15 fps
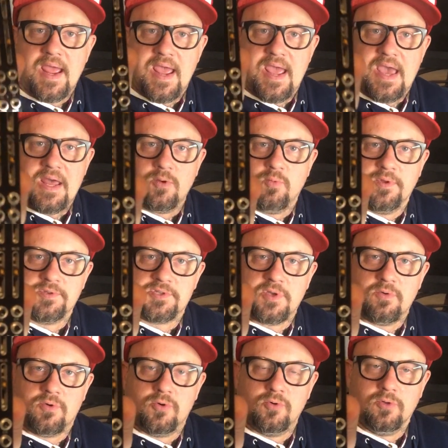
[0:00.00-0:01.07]
And what's
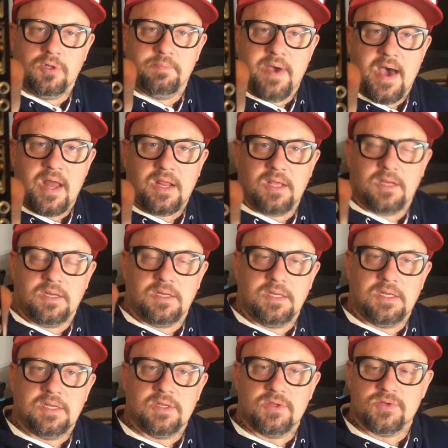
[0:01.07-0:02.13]
so cool about it
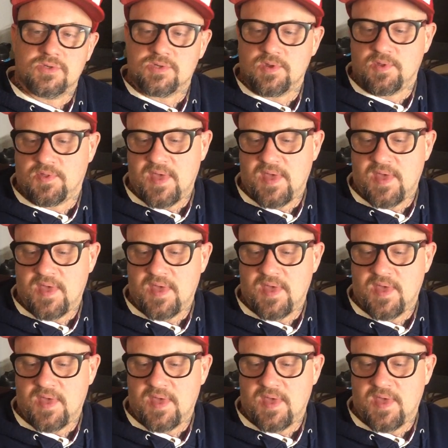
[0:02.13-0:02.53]
is